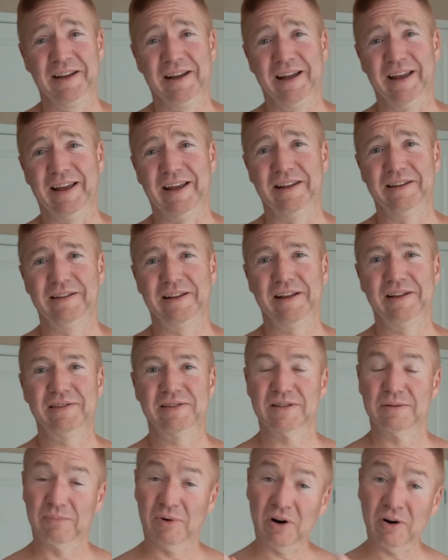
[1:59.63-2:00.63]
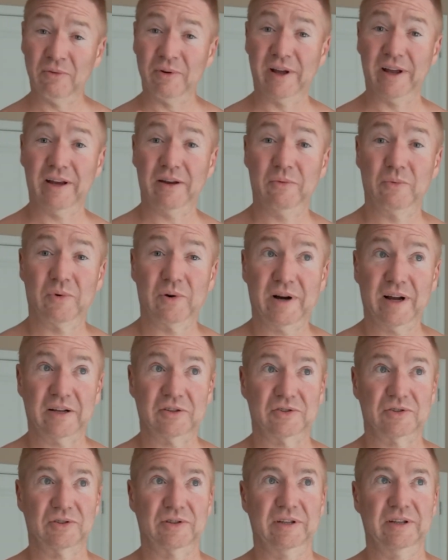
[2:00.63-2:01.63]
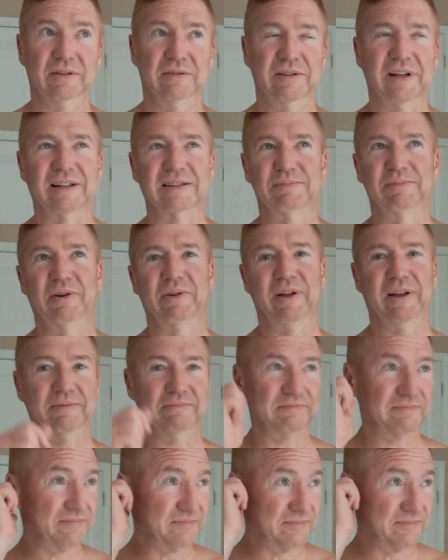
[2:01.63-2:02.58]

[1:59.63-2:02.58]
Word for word: And then tomorrow night, we're actually, not tomorrow night,